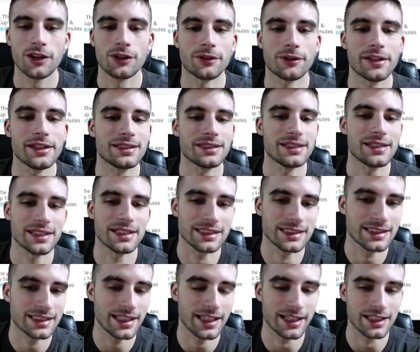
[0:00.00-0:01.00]
threes he hit
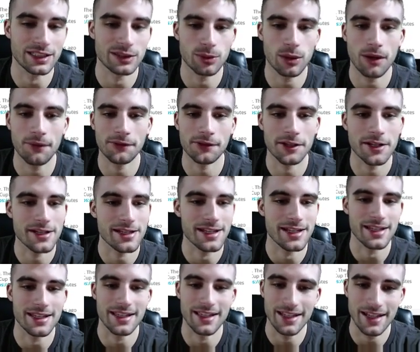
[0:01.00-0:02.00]
six, 12 threes
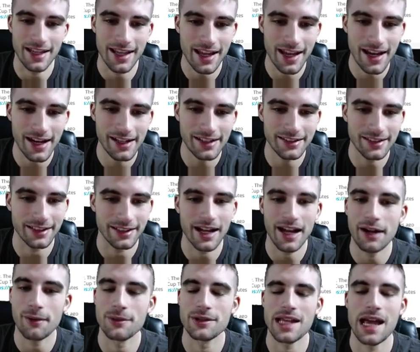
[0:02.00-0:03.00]
he hit eight. The
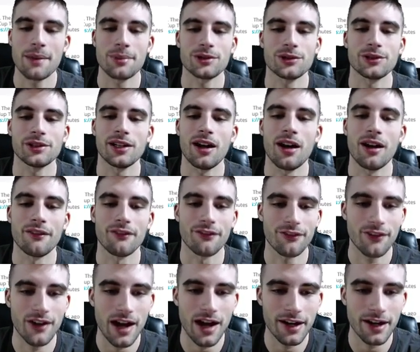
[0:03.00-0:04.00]
guy was absolutely on
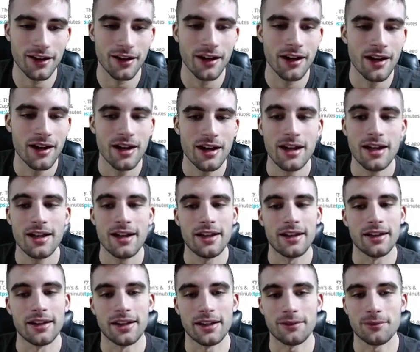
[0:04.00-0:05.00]
fire.
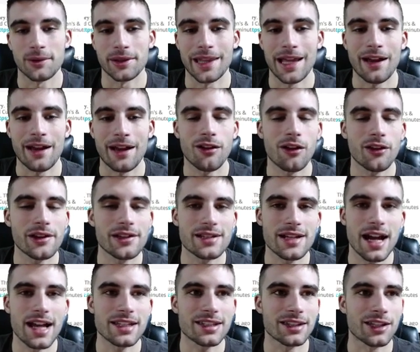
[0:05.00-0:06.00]
And without all these
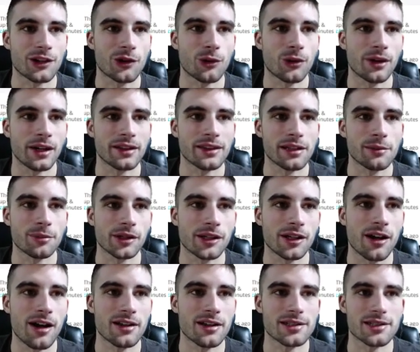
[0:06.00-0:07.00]
guys in the core, I think
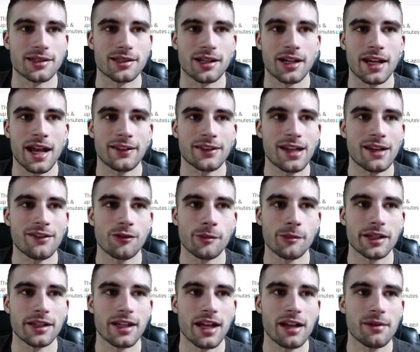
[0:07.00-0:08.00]
Bertans is going to have to have a
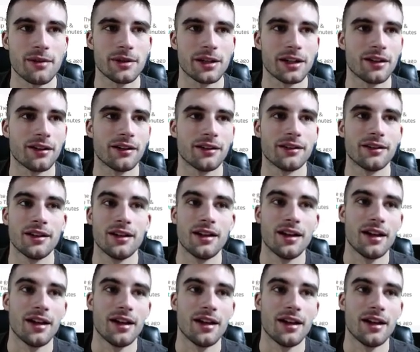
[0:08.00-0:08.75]
big game here. And